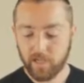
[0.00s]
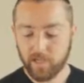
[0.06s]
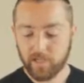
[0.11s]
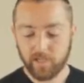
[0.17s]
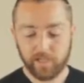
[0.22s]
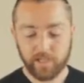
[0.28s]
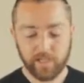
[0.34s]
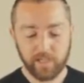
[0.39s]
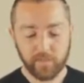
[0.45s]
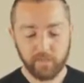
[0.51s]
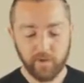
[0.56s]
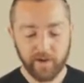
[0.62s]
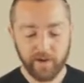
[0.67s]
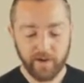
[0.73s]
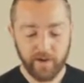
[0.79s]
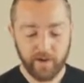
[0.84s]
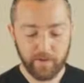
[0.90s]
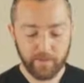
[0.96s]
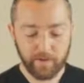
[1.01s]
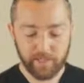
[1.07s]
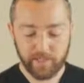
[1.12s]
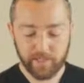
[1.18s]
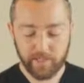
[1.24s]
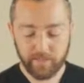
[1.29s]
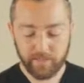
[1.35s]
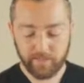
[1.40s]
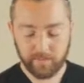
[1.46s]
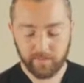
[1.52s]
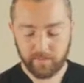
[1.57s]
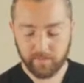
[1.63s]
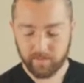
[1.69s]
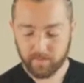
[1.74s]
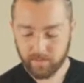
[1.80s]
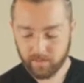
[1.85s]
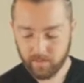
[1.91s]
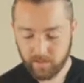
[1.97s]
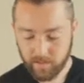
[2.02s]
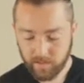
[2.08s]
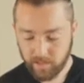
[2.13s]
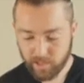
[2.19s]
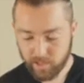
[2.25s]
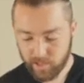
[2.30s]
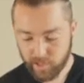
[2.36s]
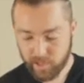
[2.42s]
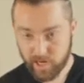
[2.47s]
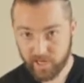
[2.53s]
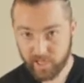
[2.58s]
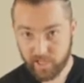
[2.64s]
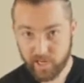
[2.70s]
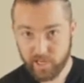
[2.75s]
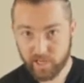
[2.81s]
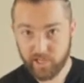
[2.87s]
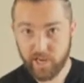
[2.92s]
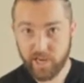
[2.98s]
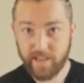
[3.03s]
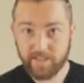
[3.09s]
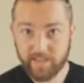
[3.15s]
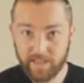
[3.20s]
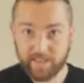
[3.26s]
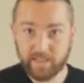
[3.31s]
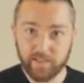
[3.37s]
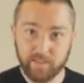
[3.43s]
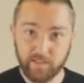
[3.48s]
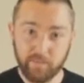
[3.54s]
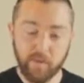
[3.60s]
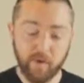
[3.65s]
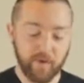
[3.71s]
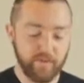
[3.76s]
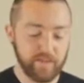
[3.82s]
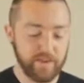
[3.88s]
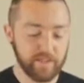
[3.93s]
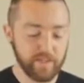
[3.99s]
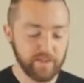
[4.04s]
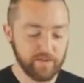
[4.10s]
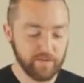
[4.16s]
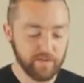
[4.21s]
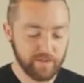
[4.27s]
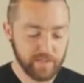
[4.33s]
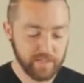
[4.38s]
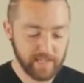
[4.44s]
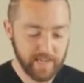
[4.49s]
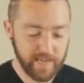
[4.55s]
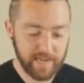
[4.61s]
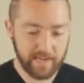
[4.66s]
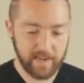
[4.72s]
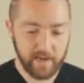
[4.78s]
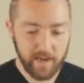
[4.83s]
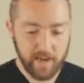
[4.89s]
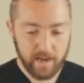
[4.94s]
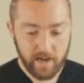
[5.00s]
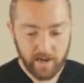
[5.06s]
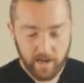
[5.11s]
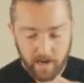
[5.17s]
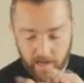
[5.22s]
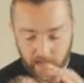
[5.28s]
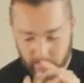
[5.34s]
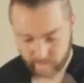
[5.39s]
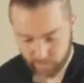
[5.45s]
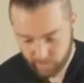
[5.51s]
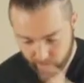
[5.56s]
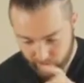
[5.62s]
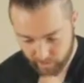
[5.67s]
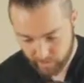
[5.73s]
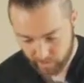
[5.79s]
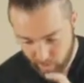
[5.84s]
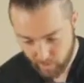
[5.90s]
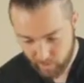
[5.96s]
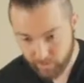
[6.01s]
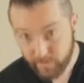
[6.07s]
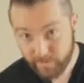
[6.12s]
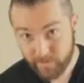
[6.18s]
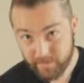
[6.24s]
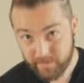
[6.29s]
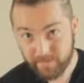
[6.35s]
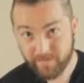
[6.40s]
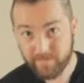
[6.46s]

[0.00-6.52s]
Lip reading: So at this point, I reach in, shake, shake, shake. That's the motivation for this hand turning over.